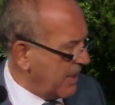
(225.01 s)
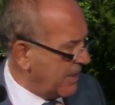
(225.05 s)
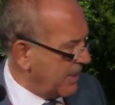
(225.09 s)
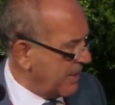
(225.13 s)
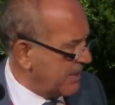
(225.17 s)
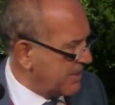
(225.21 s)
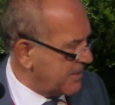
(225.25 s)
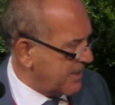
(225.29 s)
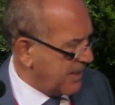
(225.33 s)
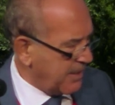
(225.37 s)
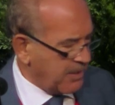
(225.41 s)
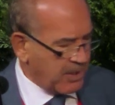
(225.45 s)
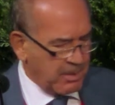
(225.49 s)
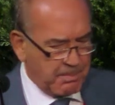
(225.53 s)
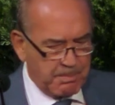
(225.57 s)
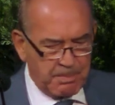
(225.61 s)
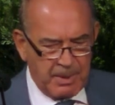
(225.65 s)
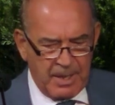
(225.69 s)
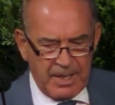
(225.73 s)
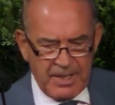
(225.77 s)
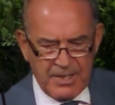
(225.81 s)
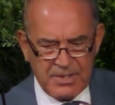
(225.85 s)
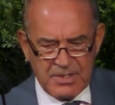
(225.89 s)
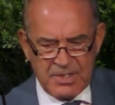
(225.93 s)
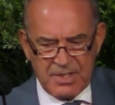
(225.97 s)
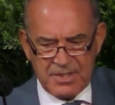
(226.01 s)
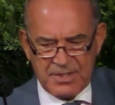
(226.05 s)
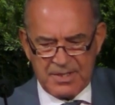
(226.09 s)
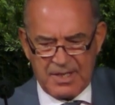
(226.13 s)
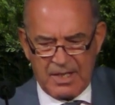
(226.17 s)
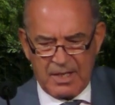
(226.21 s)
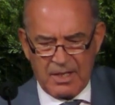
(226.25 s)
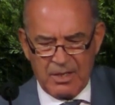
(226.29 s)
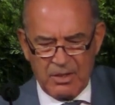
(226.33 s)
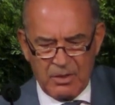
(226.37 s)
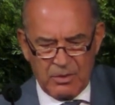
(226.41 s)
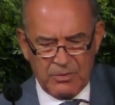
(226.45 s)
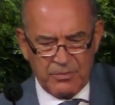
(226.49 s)
It is that the patients
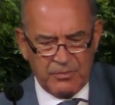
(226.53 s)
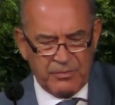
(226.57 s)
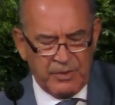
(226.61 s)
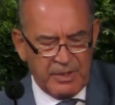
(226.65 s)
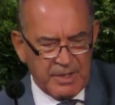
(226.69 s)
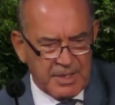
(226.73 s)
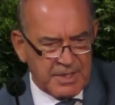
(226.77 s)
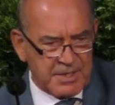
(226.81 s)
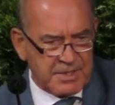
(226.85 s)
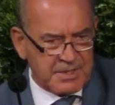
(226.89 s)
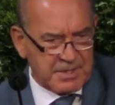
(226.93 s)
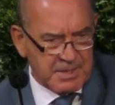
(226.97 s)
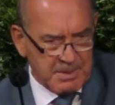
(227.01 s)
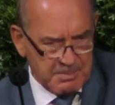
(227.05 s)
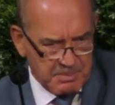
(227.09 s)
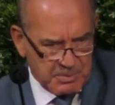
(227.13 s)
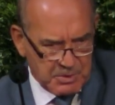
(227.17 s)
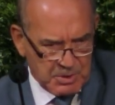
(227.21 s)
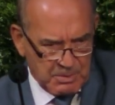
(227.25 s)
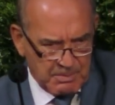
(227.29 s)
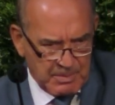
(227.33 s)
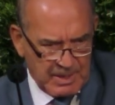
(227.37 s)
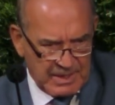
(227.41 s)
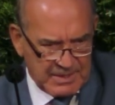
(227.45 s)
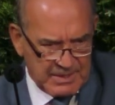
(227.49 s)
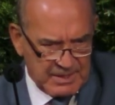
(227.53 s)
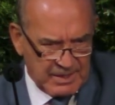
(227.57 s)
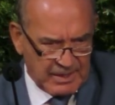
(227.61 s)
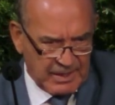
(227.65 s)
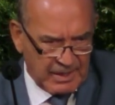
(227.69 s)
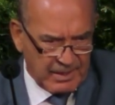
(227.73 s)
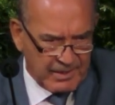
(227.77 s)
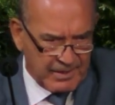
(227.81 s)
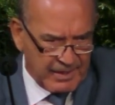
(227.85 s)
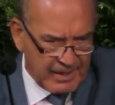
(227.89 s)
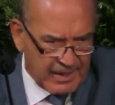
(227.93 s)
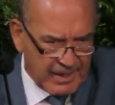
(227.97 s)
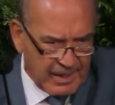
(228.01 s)
are not very symptomatic,
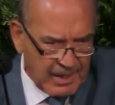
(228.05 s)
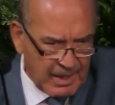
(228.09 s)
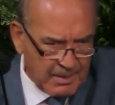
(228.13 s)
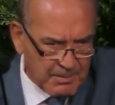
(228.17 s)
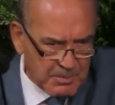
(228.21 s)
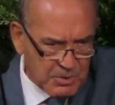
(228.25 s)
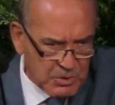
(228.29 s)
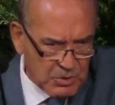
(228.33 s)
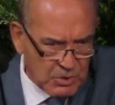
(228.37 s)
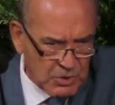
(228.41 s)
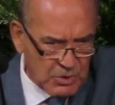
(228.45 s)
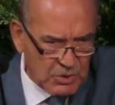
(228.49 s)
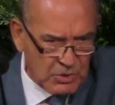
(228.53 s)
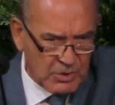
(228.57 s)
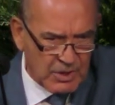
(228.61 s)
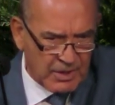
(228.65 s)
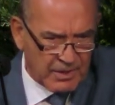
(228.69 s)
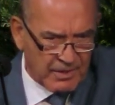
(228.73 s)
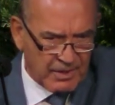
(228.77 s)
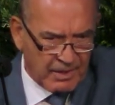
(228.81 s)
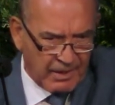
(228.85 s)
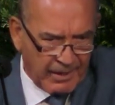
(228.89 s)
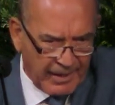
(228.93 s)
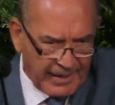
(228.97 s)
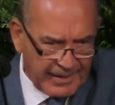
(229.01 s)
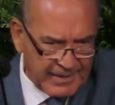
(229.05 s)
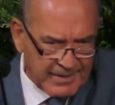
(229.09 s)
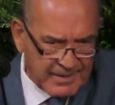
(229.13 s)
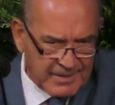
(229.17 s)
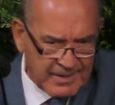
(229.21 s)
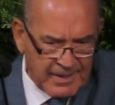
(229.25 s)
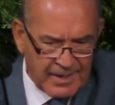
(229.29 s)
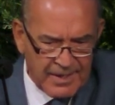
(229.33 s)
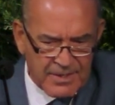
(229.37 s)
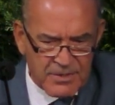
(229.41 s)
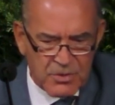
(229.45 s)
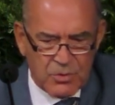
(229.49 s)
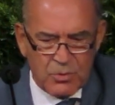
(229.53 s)
and they come to you in the late
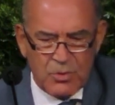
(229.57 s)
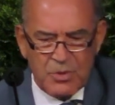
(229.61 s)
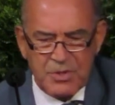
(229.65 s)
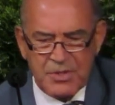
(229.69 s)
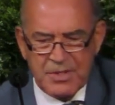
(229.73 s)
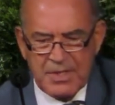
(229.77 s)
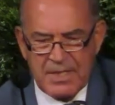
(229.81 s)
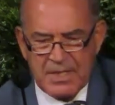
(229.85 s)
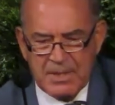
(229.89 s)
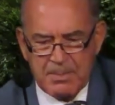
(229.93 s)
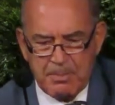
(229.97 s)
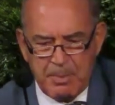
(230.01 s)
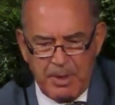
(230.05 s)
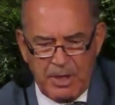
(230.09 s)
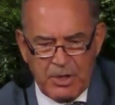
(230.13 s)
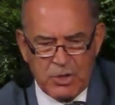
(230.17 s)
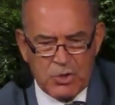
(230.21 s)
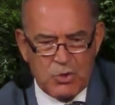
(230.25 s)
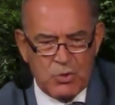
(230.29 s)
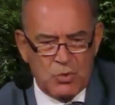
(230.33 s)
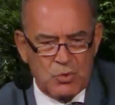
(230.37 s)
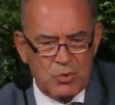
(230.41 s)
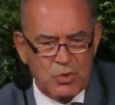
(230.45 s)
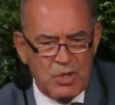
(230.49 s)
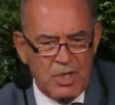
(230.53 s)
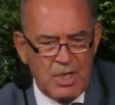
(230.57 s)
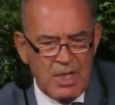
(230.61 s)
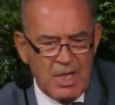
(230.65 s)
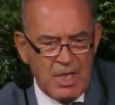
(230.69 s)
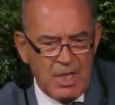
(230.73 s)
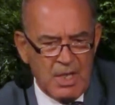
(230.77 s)
days with such pictures.